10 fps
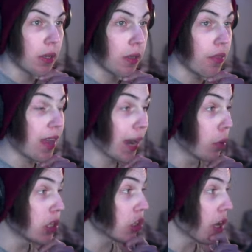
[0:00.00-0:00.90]
There
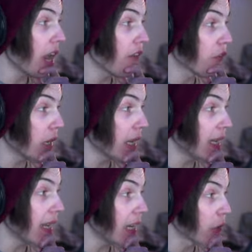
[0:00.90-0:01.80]
was a freaking
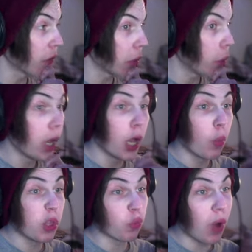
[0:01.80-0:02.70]
interview
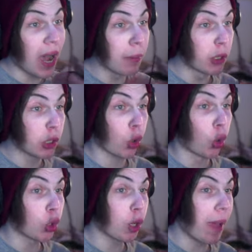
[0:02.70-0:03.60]
with Robert
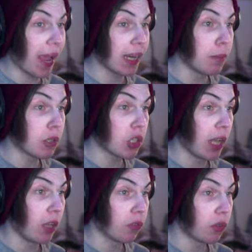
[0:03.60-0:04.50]
Kirkman
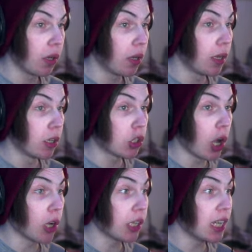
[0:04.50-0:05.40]
himself,
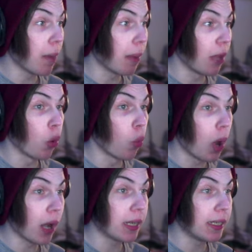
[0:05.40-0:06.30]
talking about The
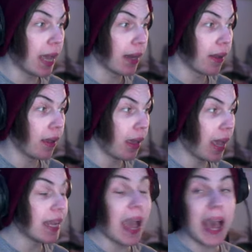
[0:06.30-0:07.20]
Walking Dead,
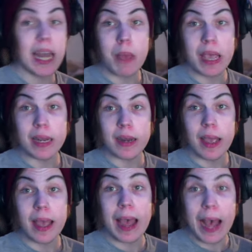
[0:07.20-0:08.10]
an animated
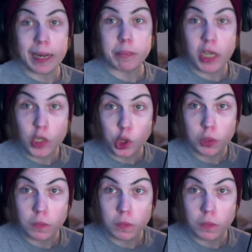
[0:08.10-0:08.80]
adaptation.